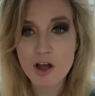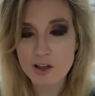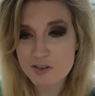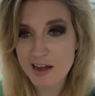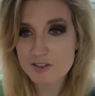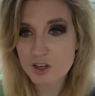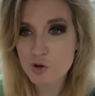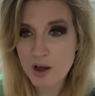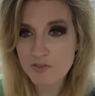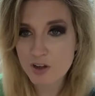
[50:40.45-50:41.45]
It sounds like
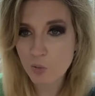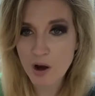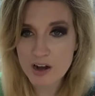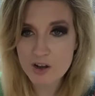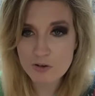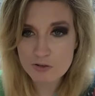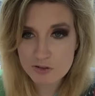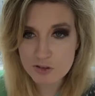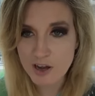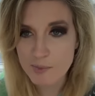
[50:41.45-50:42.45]
you have like a radio
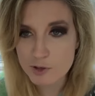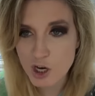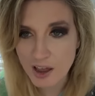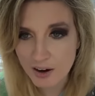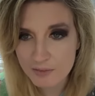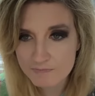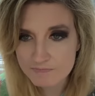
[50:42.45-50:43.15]
type channel.